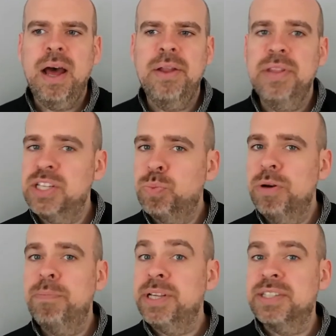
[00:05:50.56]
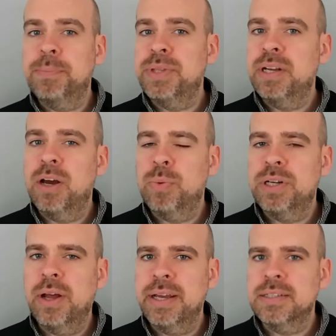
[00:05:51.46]
This wouldn't be something I
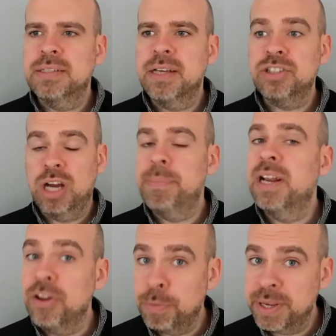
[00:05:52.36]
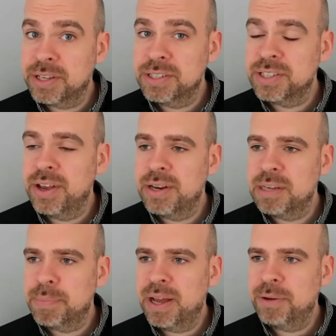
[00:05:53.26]
would like to touch. I'd be a little bit concerned
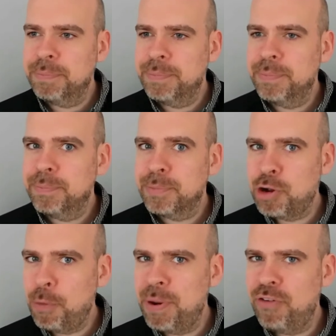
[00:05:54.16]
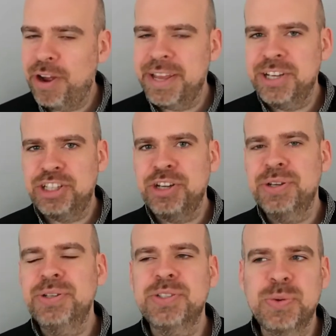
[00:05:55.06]
about copyright
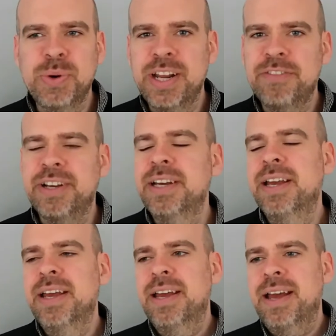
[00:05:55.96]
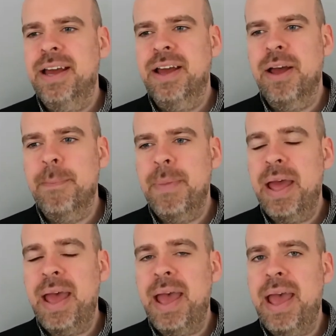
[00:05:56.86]
issues or whatever.
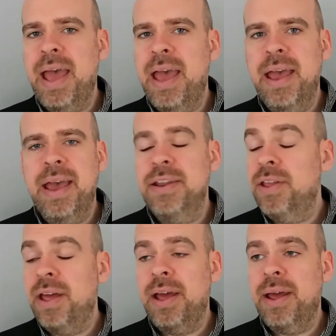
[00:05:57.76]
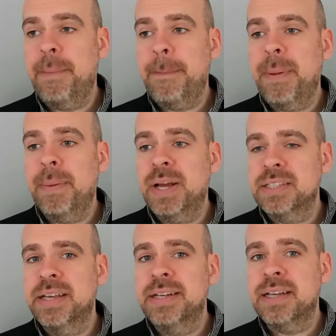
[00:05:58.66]
And I
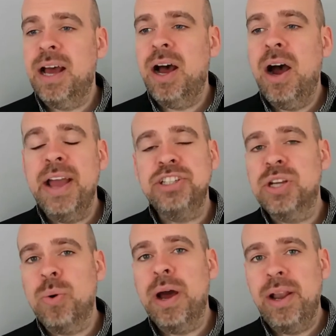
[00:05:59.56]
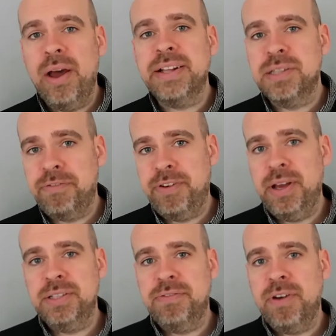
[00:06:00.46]
said, I actually quite liked the
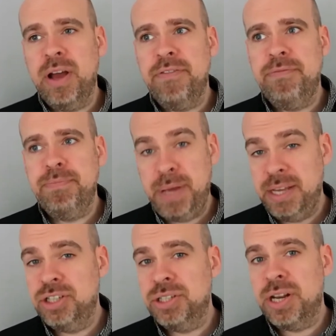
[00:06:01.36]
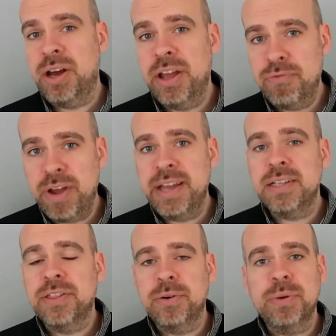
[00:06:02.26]
first 5 pages that I read.
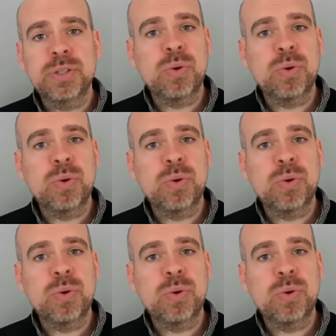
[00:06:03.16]
I thought it was